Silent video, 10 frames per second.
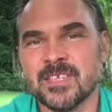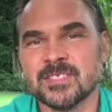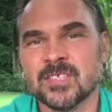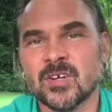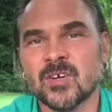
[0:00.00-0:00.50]

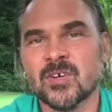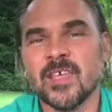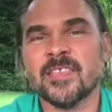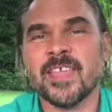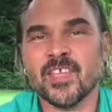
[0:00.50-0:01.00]
So
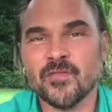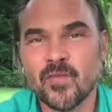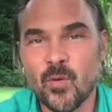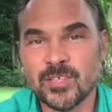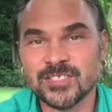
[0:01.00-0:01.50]
thank you
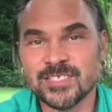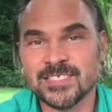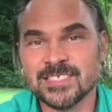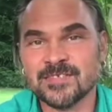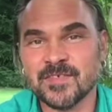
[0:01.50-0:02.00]
for watching
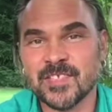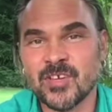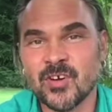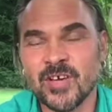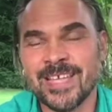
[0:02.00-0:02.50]
this video,